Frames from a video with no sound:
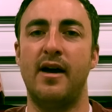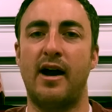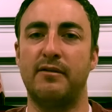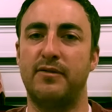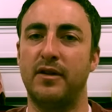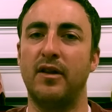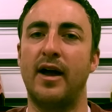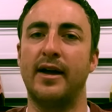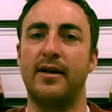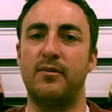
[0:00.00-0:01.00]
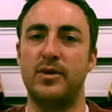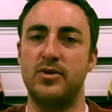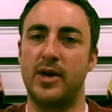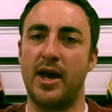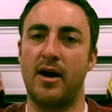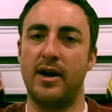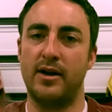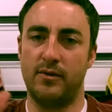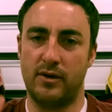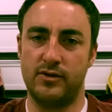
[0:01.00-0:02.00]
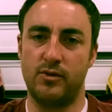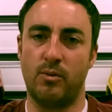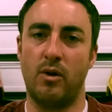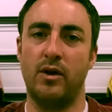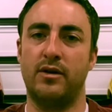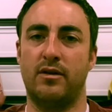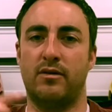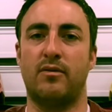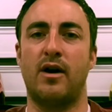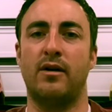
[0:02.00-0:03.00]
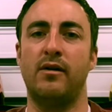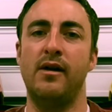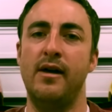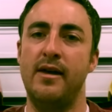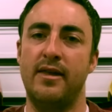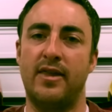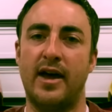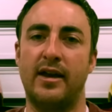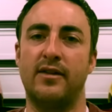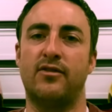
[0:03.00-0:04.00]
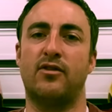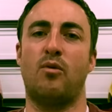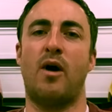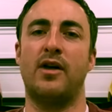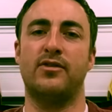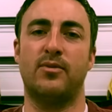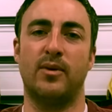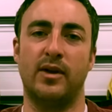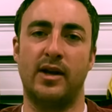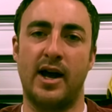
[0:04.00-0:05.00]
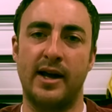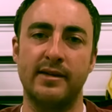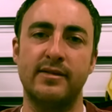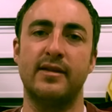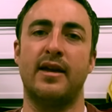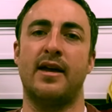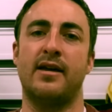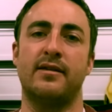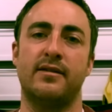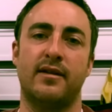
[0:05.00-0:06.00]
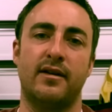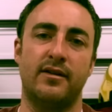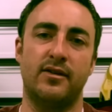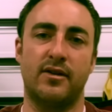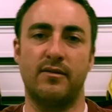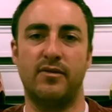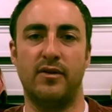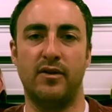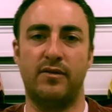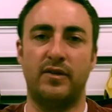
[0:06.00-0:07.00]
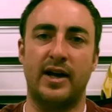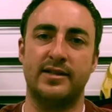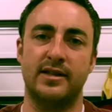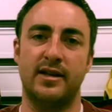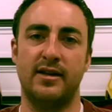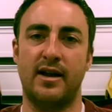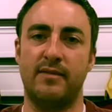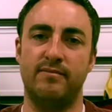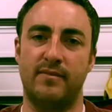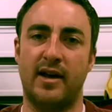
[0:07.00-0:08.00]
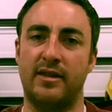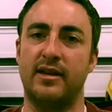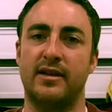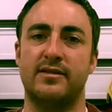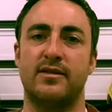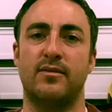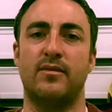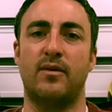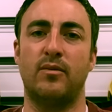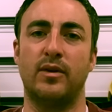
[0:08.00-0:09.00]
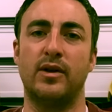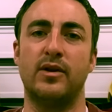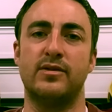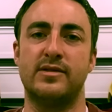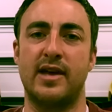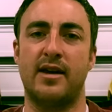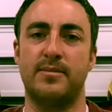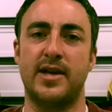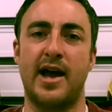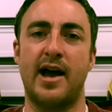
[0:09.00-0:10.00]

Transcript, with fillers: I feel like when you get on it, as you roll into the throttle, that it squats really nice and uh, you can feel the flex in it. I, I think it's a, a really good setup to